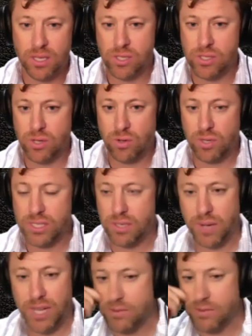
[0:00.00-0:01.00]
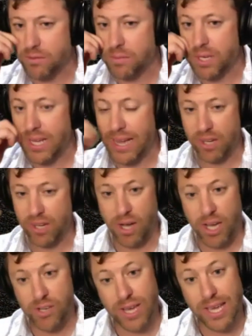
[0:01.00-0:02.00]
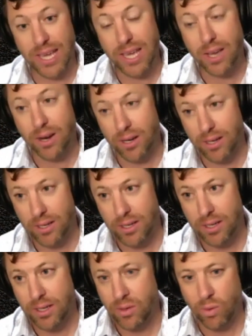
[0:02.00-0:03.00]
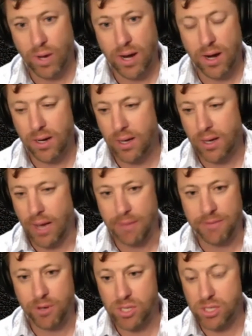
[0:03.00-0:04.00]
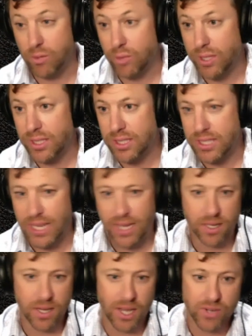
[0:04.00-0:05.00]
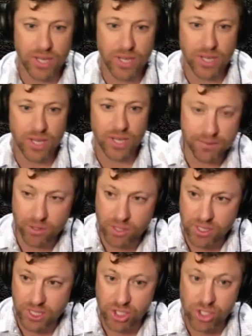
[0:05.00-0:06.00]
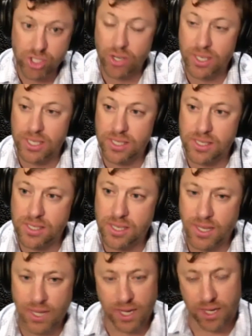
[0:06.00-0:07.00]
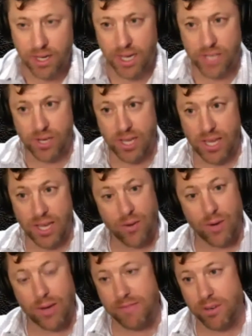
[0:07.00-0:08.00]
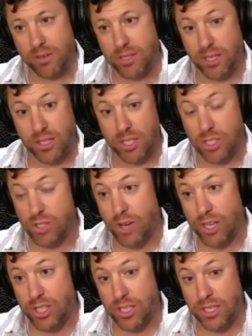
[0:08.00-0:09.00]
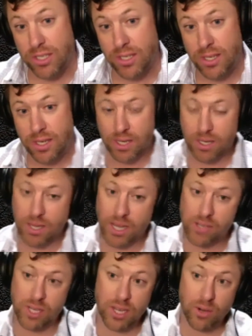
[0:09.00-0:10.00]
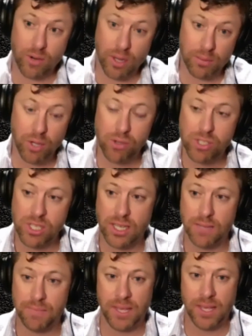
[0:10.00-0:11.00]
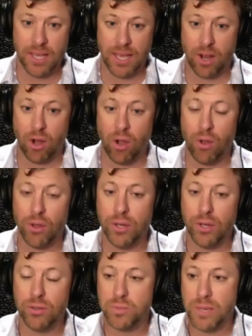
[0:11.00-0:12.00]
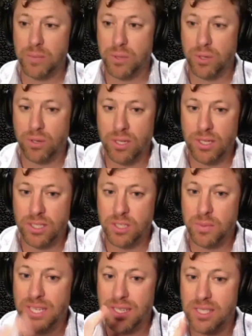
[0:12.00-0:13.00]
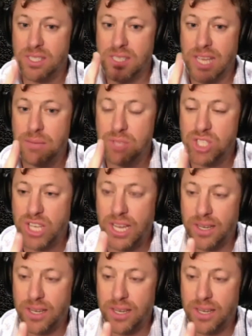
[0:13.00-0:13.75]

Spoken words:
So is it possible for me to have a cadre here where I'm focused on real estate, and a cadre here where I'm focused on insurance, and a cadre here where I'm focused on construction, and a cadre here where I'm coaching, and all of those people to be getting the same Shane?